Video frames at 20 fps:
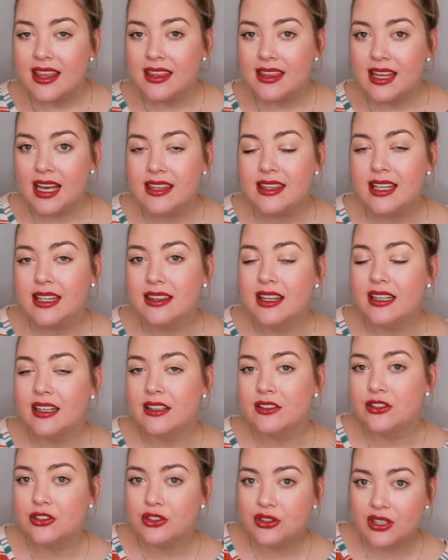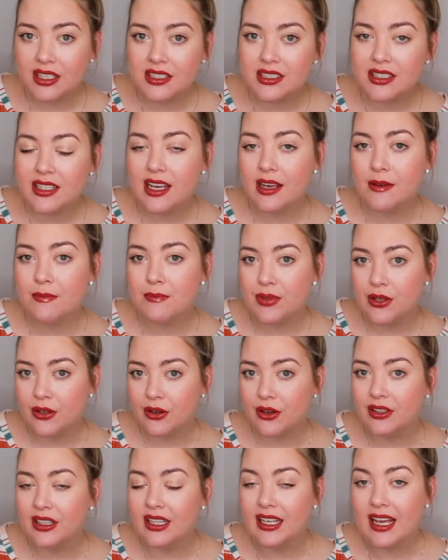They think that it's strictly and
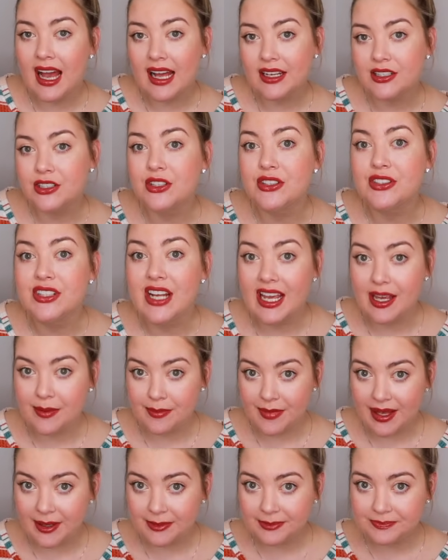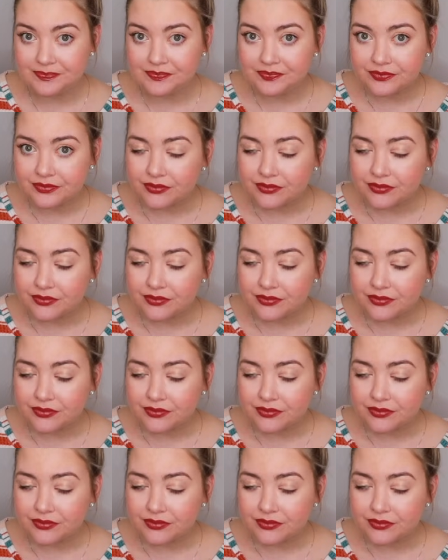purely entertainment.